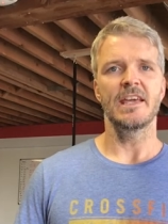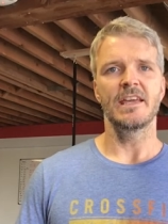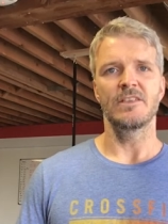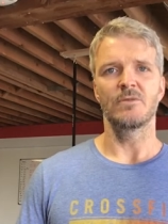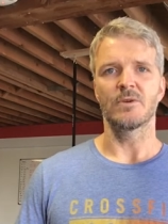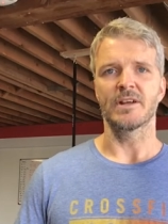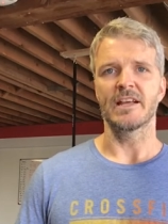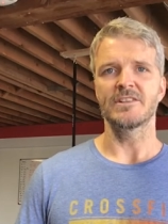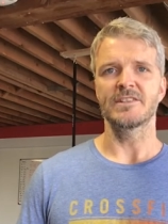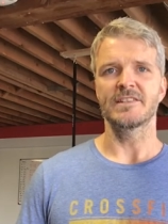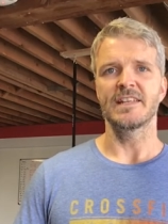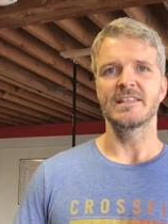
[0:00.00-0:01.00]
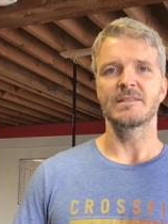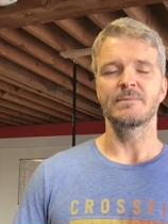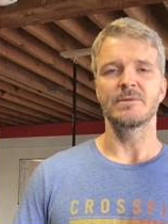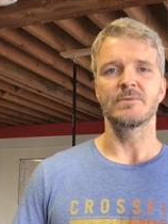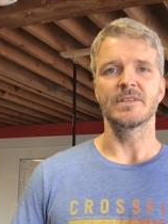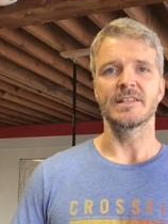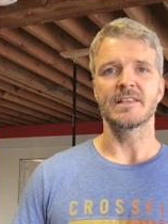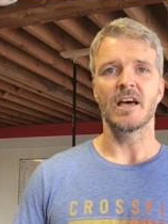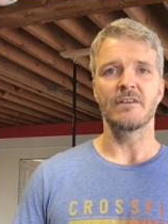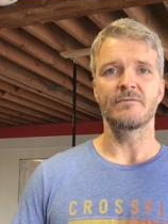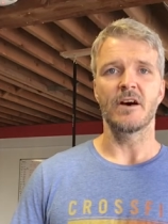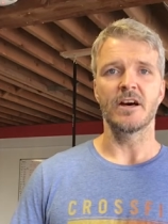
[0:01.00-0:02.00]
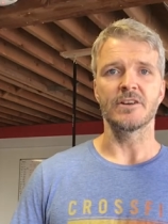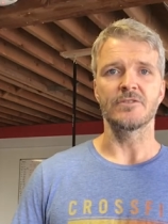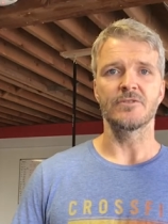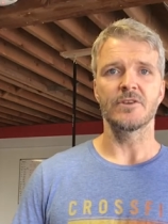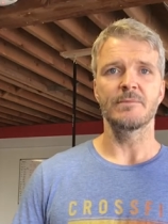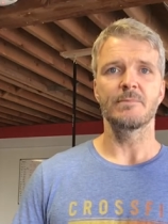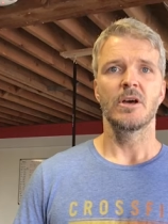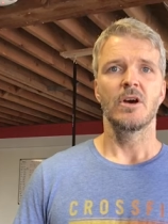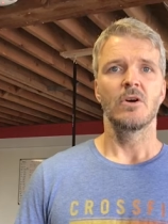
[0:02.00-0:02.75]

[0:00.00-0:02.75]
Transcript: and the workout just tends to be really tough on grip,